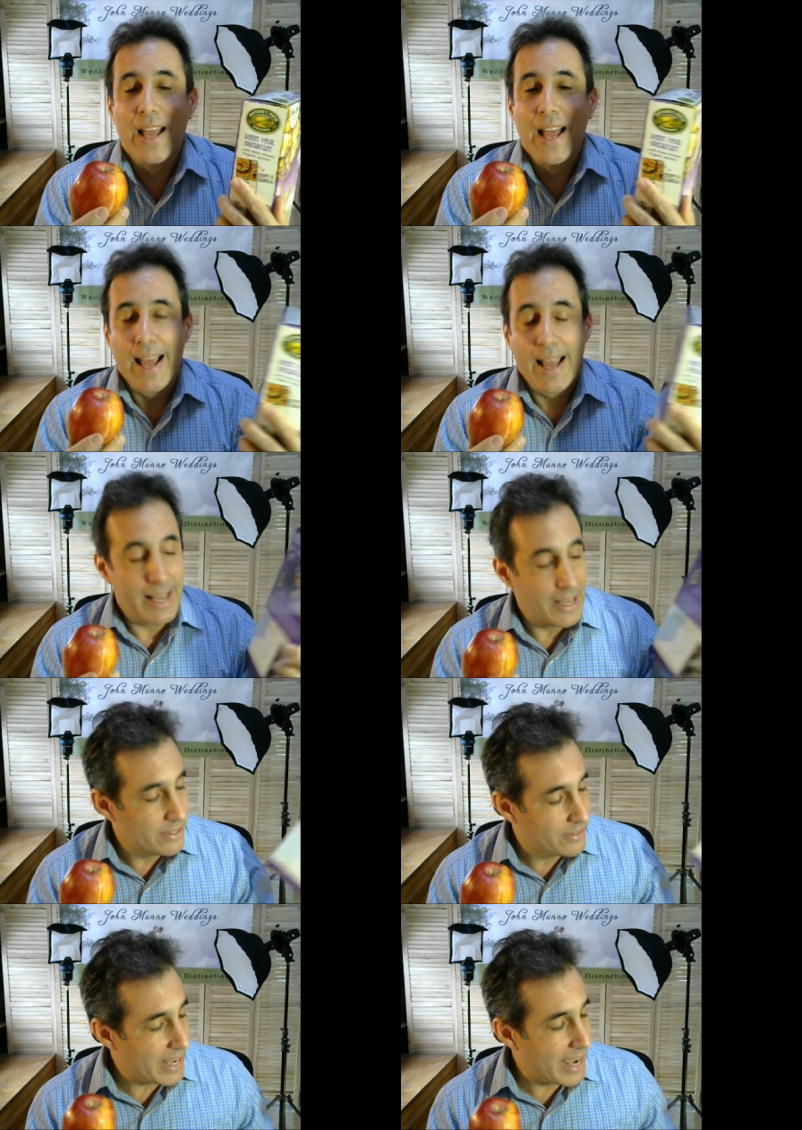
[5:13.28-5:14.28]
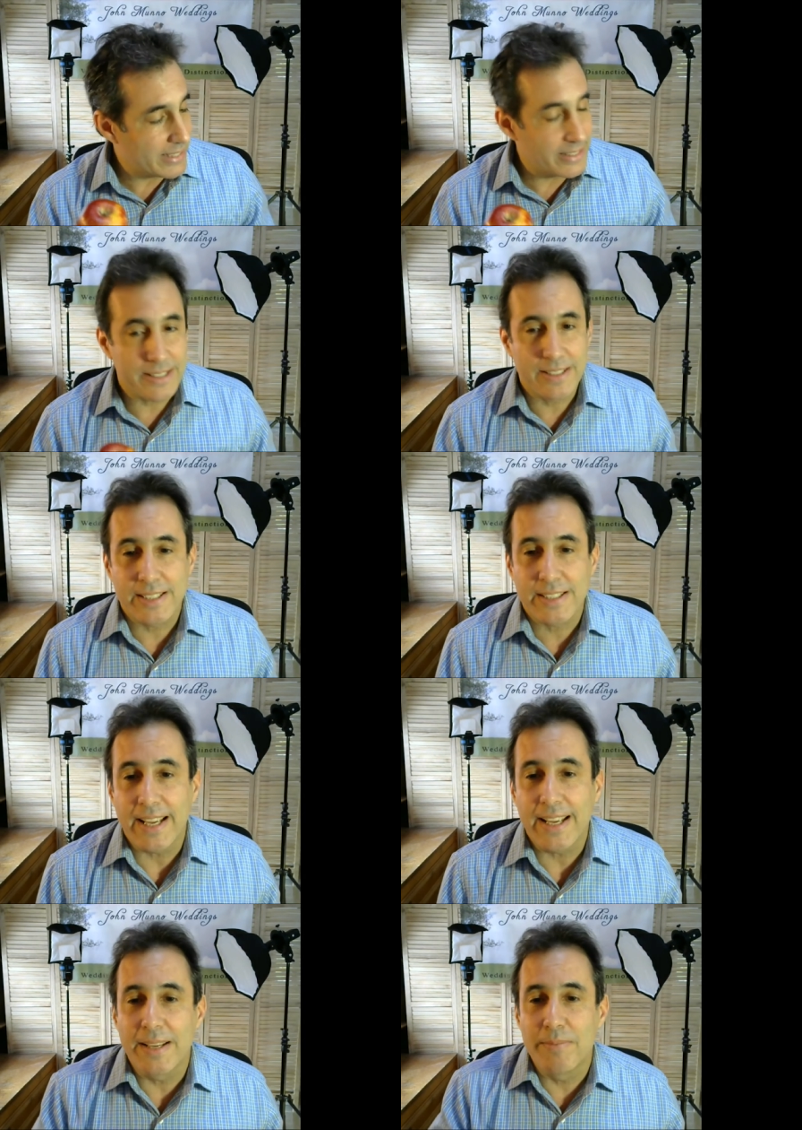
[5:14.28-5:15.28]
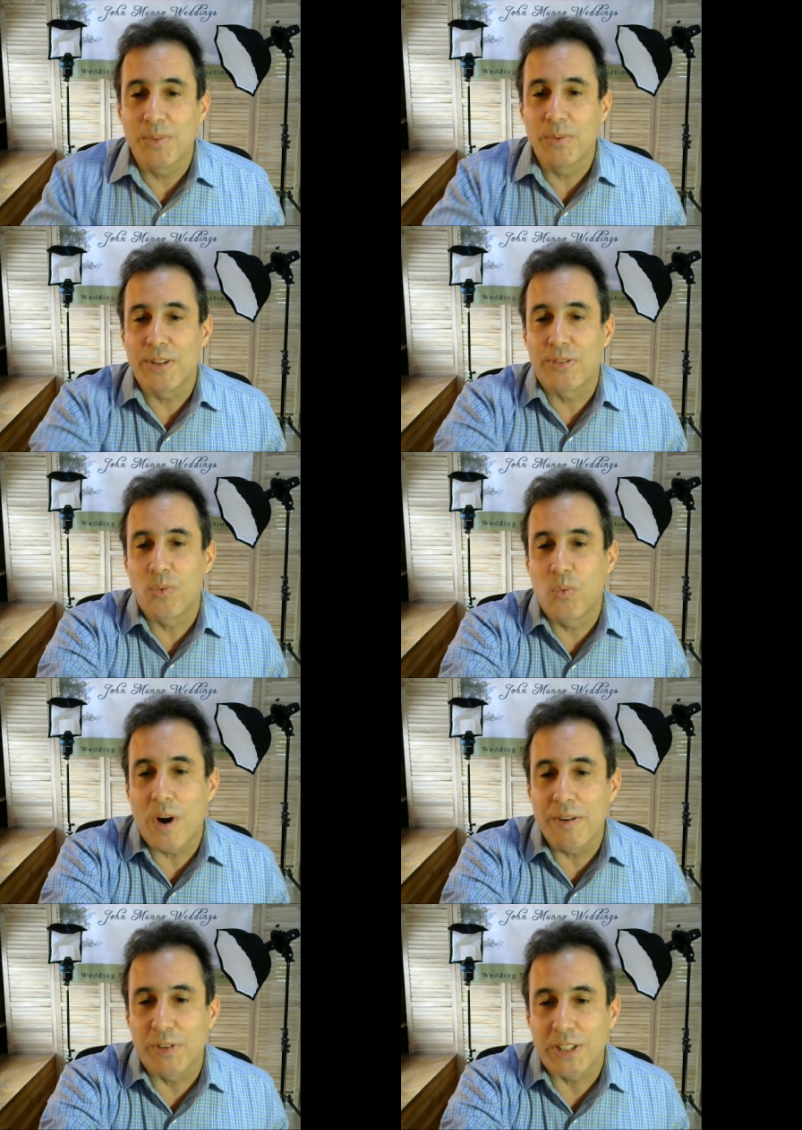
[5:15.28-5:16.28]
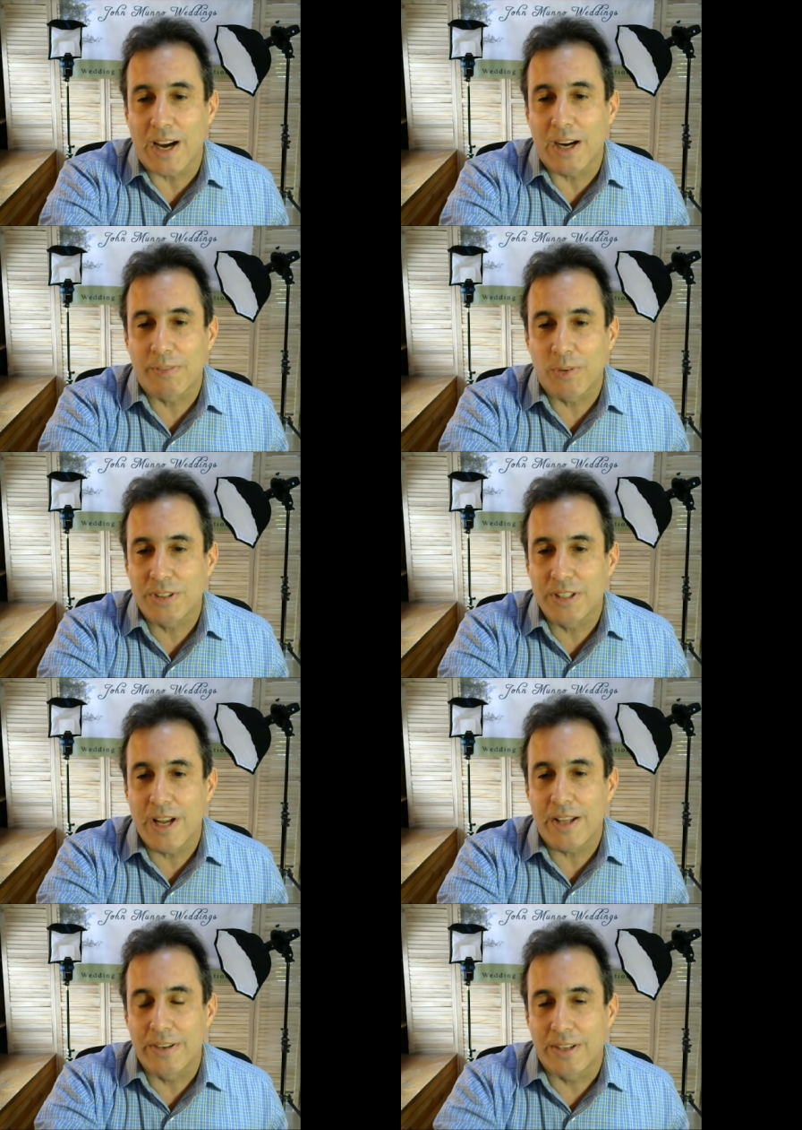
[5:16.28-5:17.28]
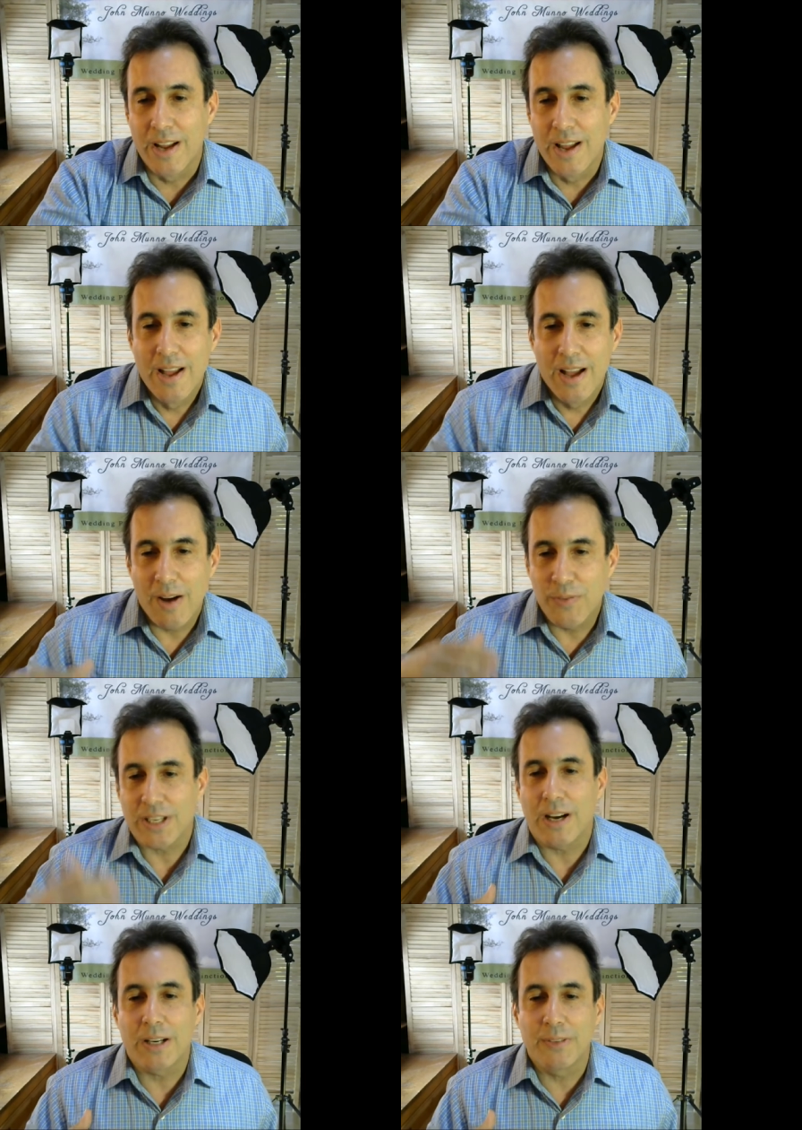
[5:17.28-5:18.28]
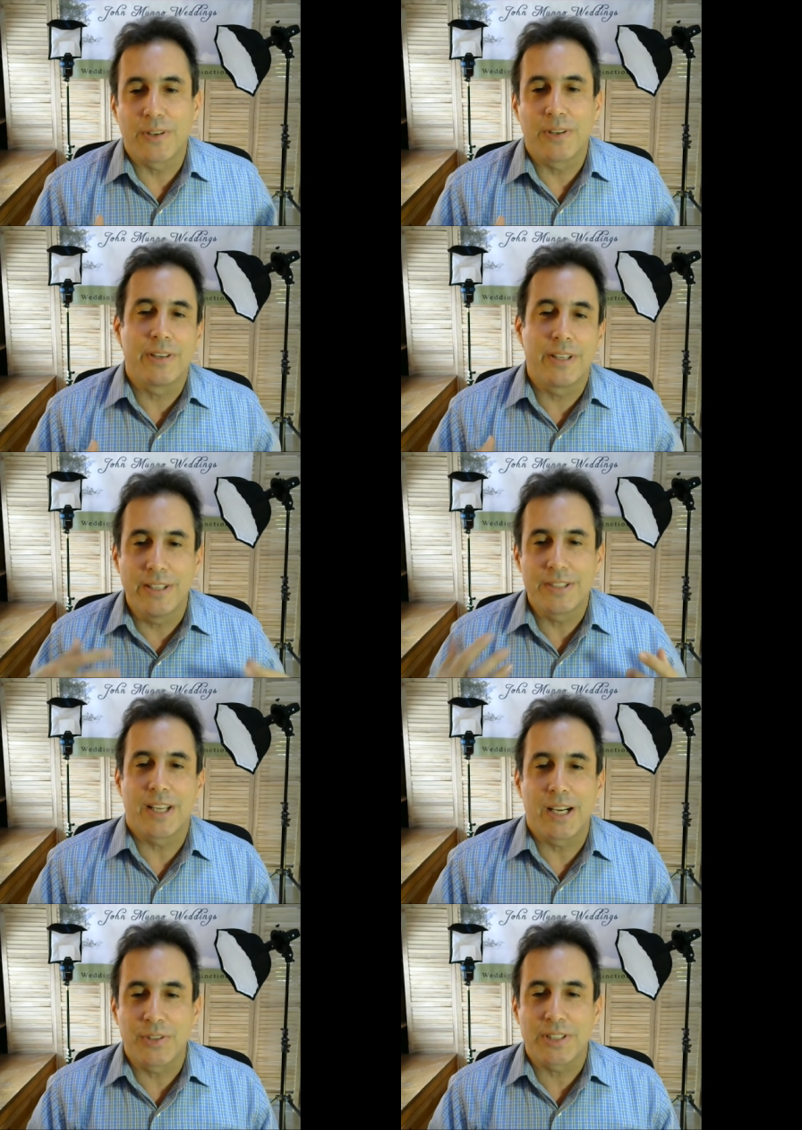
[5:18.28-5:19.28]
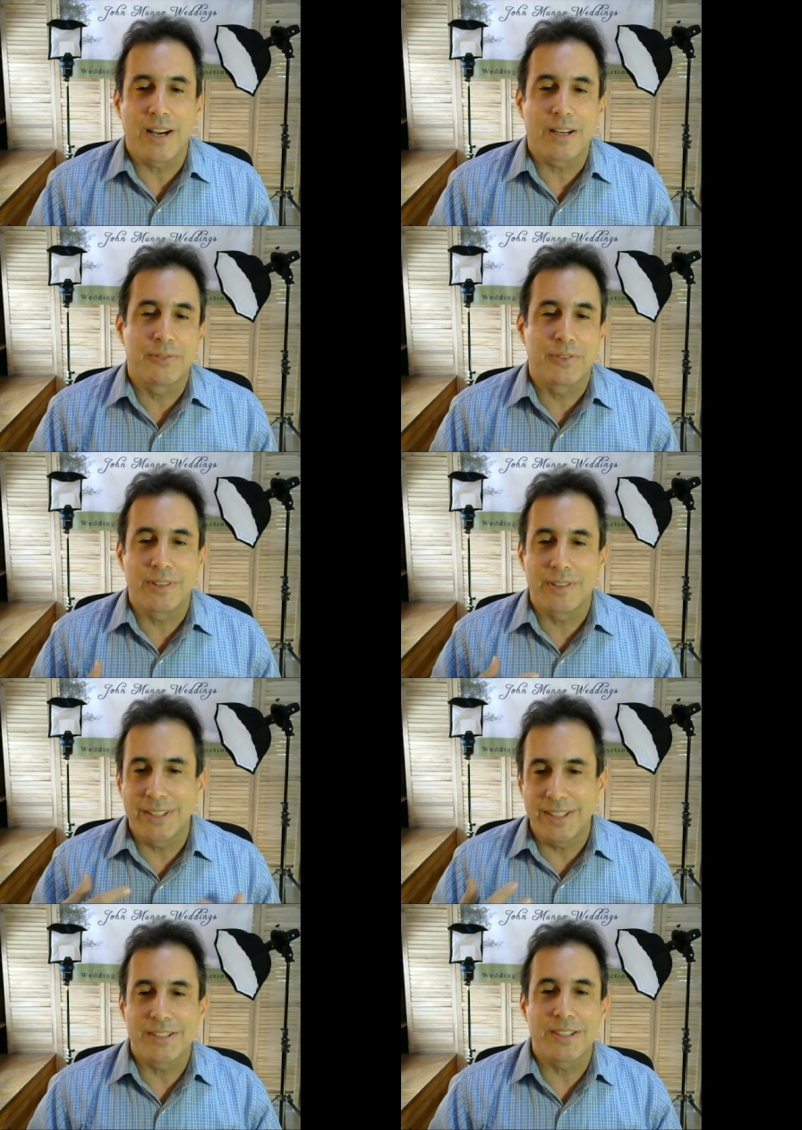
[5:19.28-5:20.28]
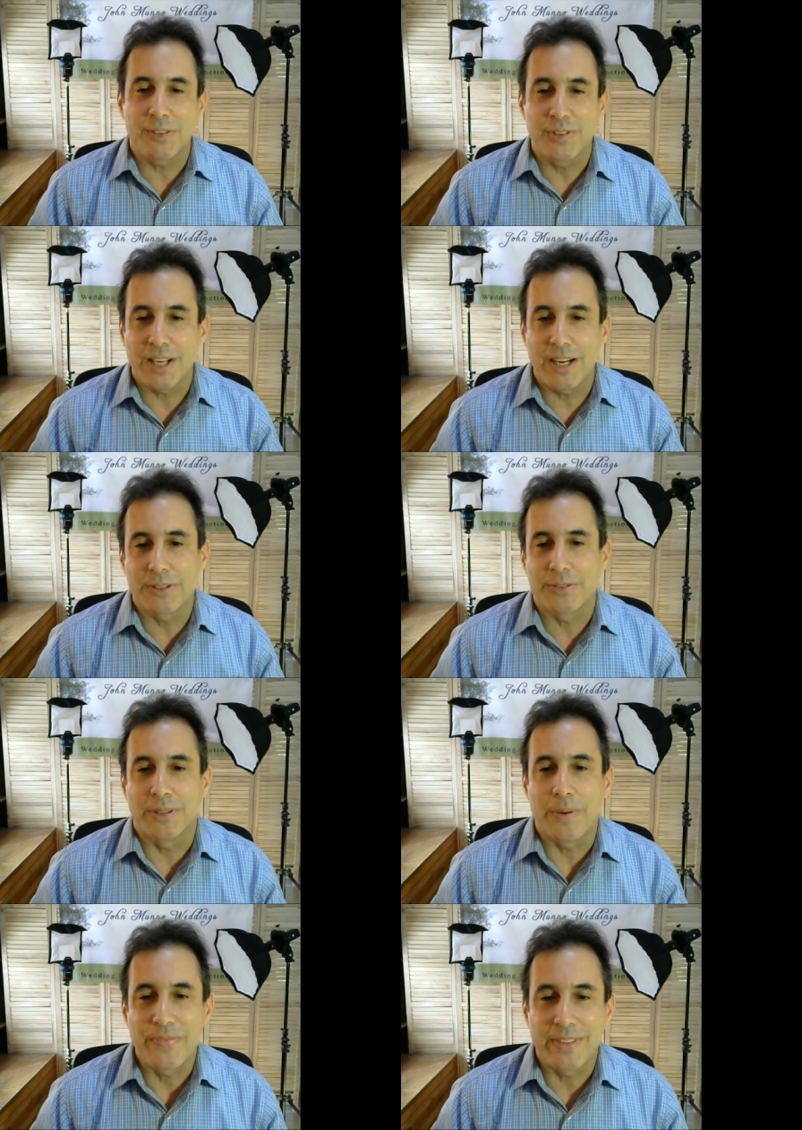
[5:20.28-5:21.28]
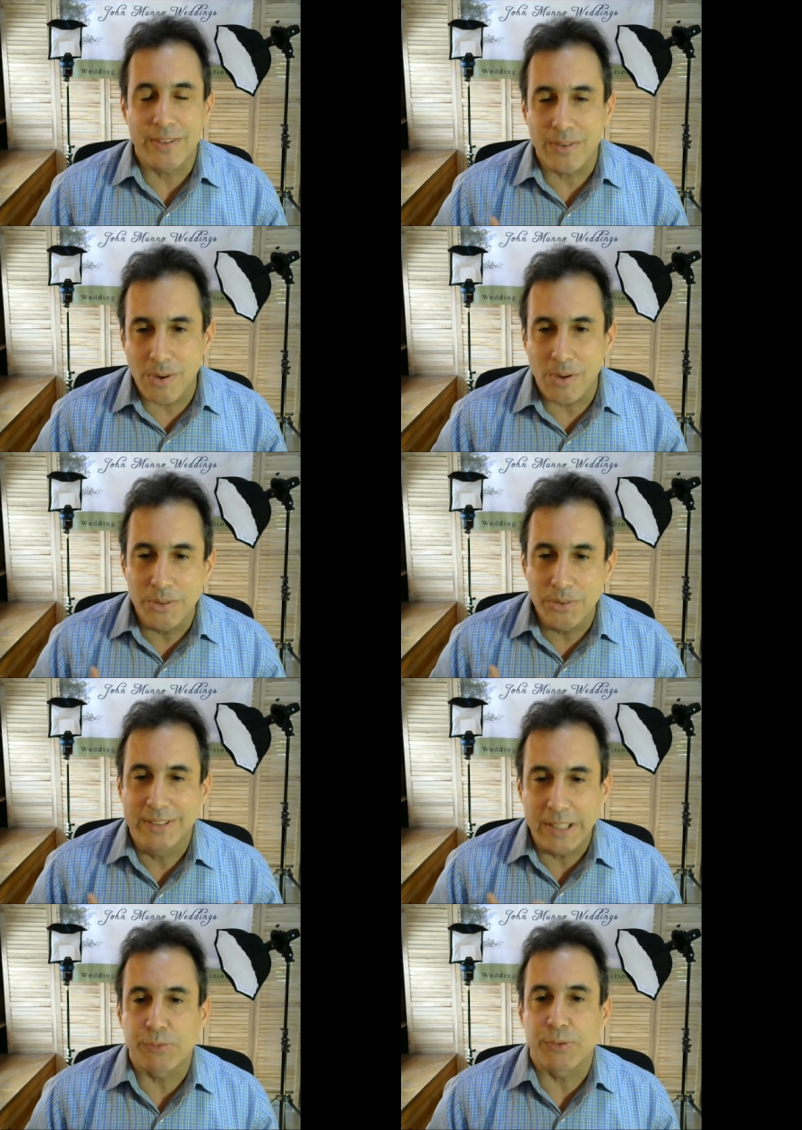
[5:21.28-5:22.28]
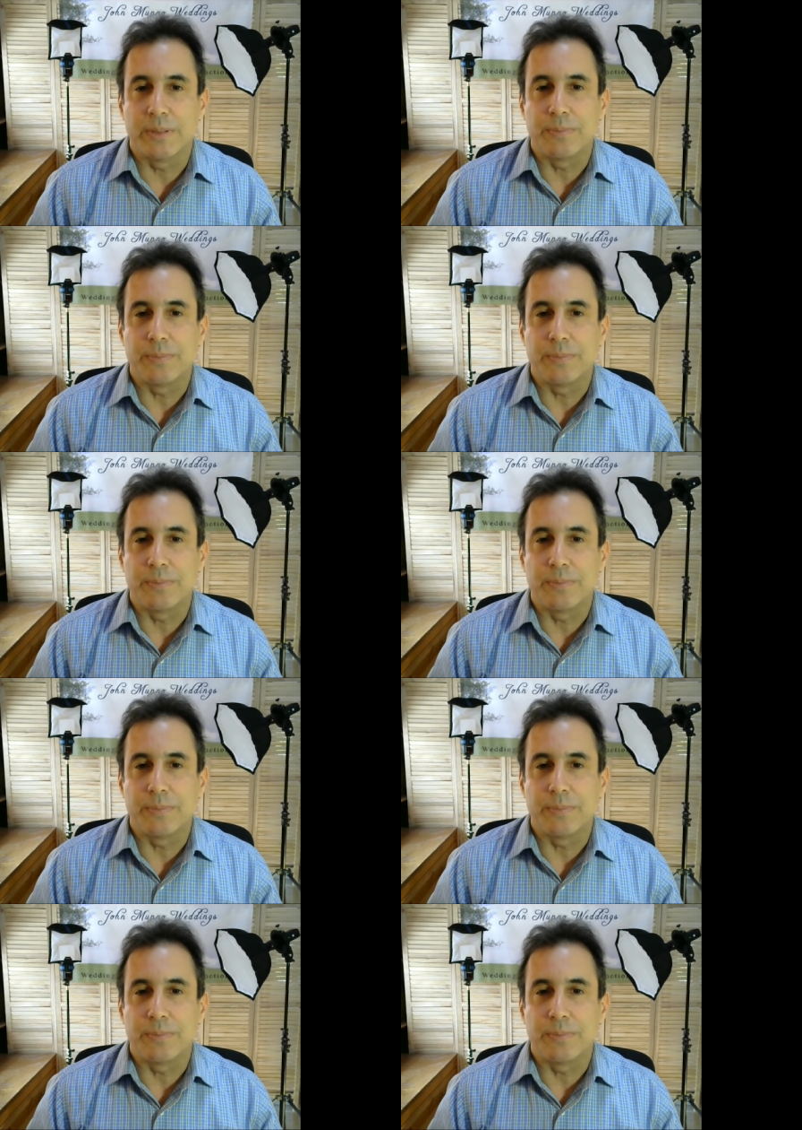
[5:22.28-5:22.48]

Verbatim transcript: And that is the same with one photographer to another. A photographer is not a photographer is not a photographer. They're all different.